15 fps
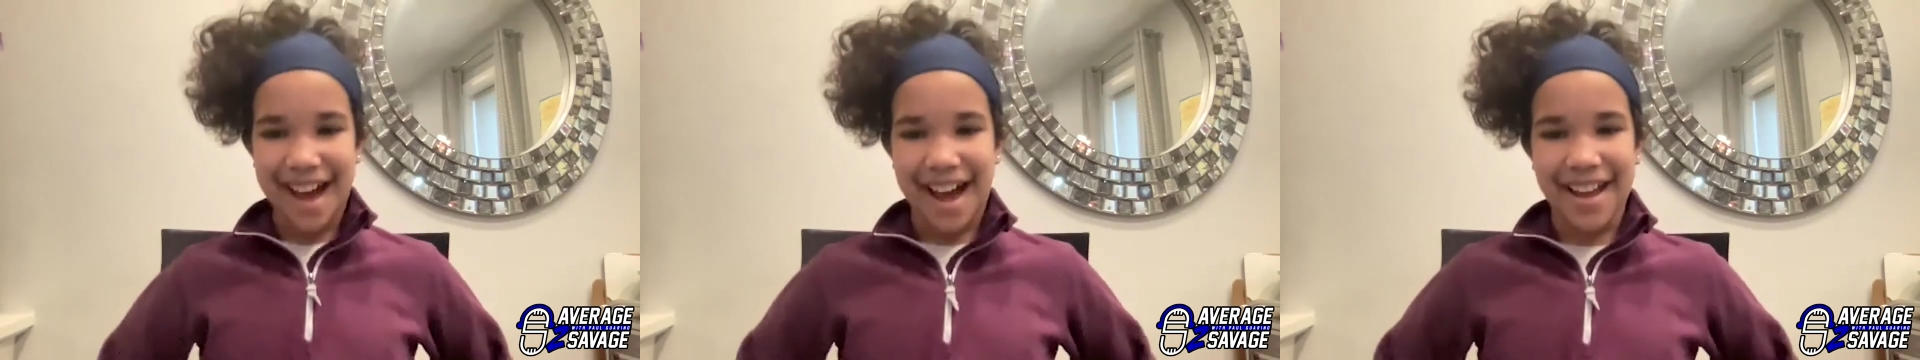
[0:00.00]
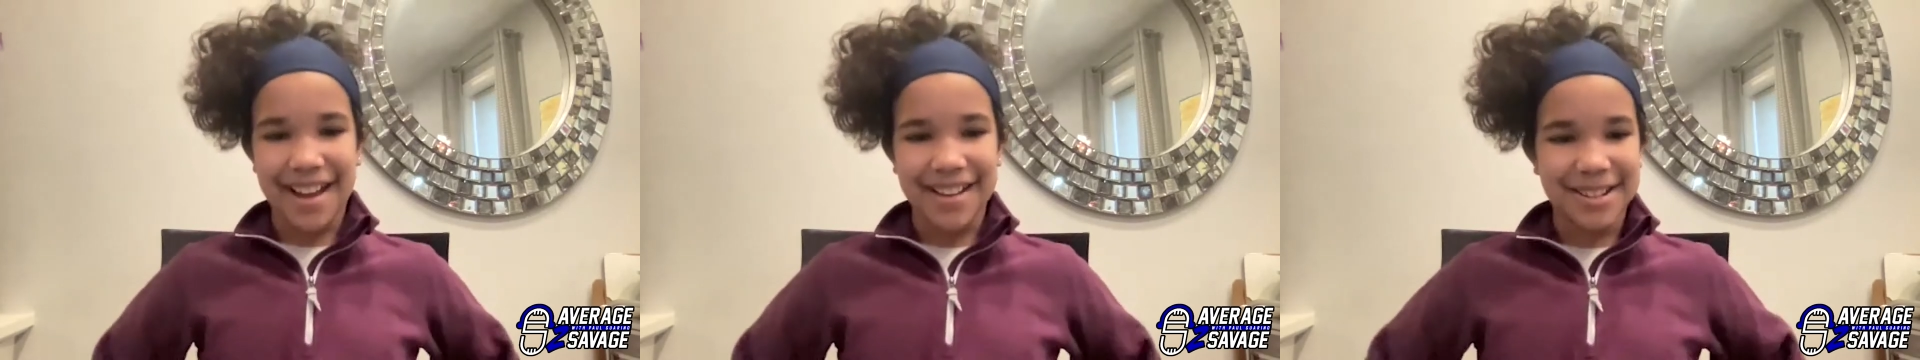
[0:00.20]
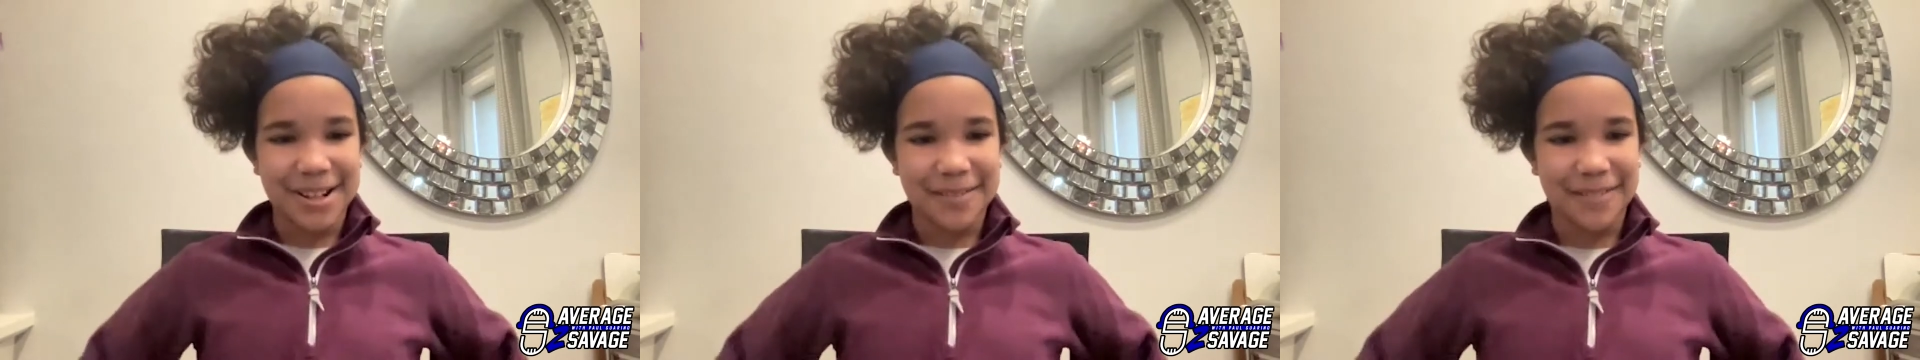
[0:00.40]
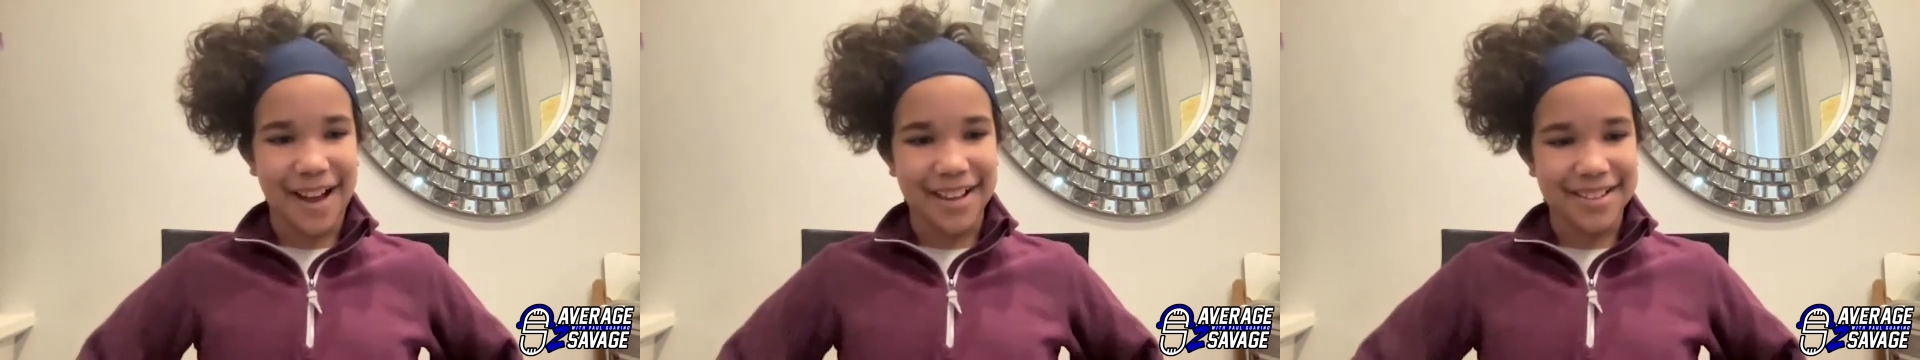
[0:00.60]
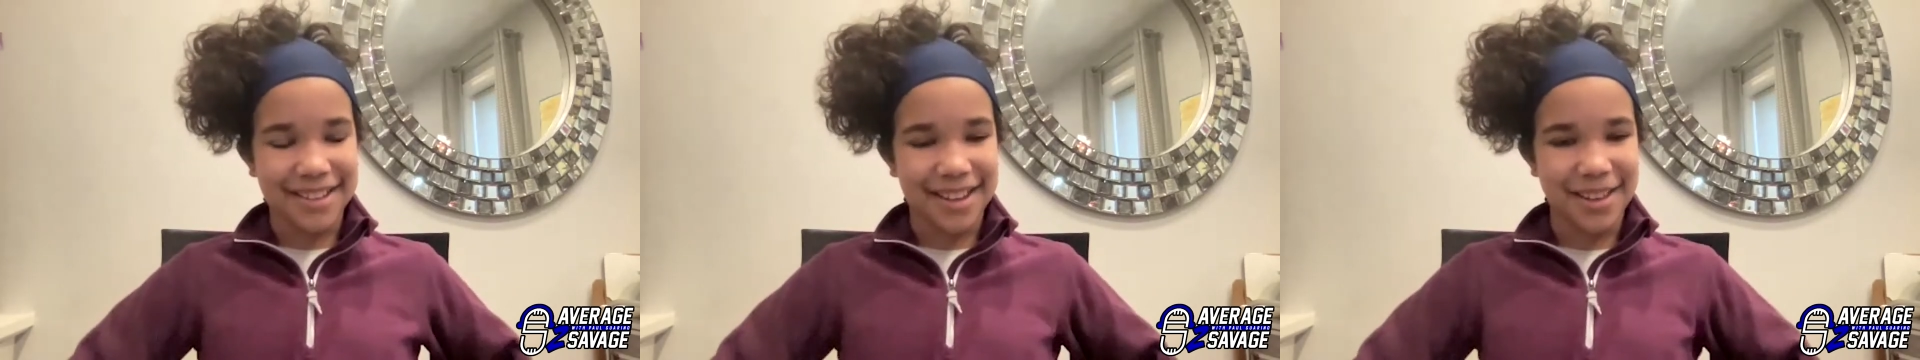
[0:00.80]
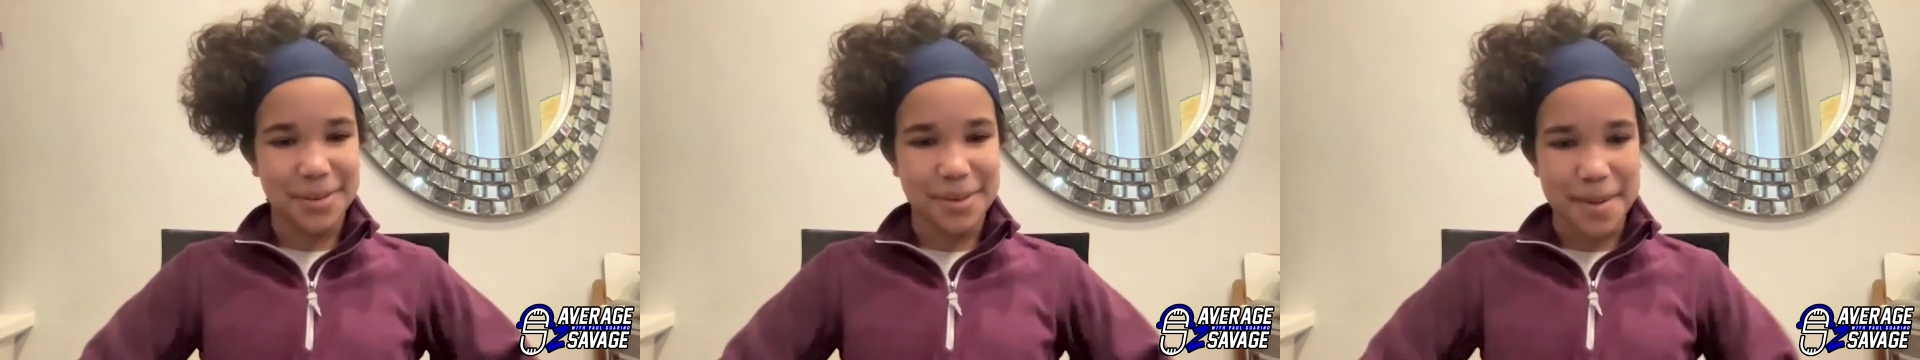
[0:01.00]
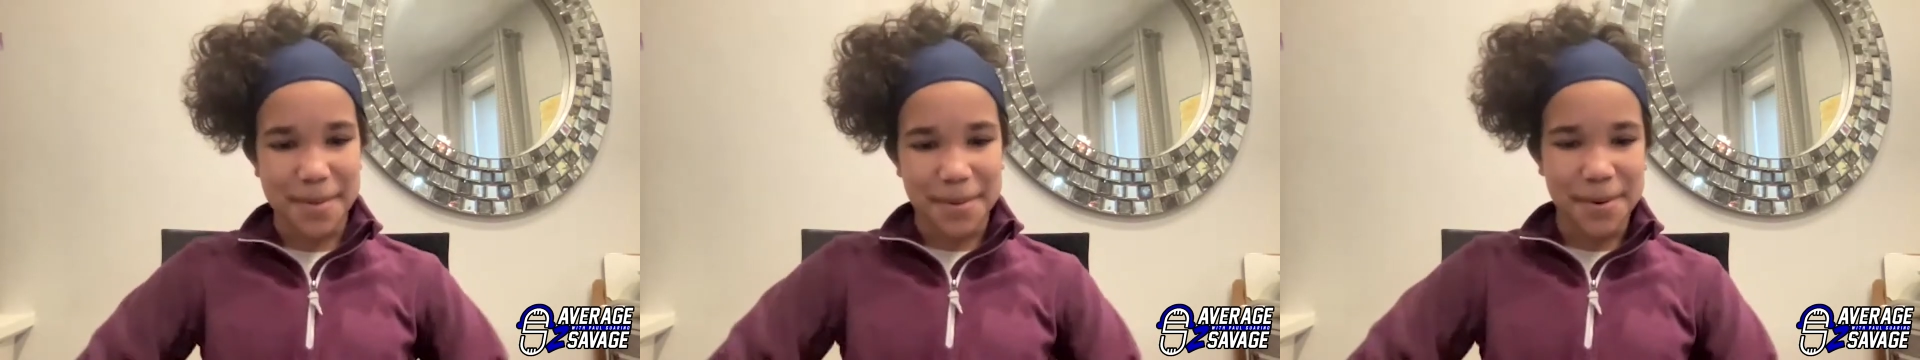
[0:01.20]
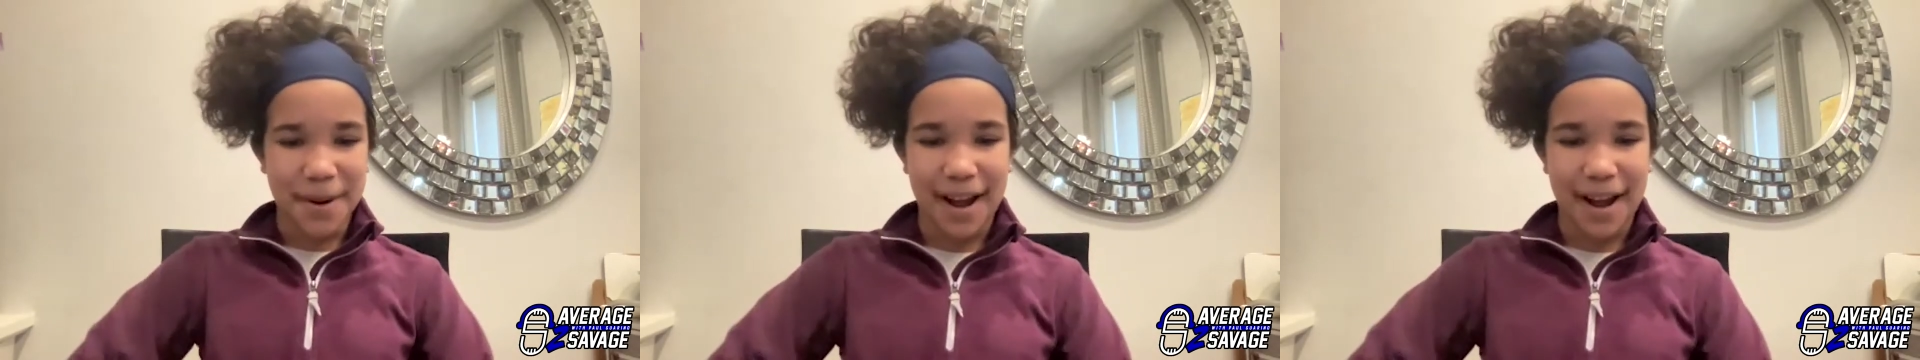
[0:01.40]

I ended up asking the people who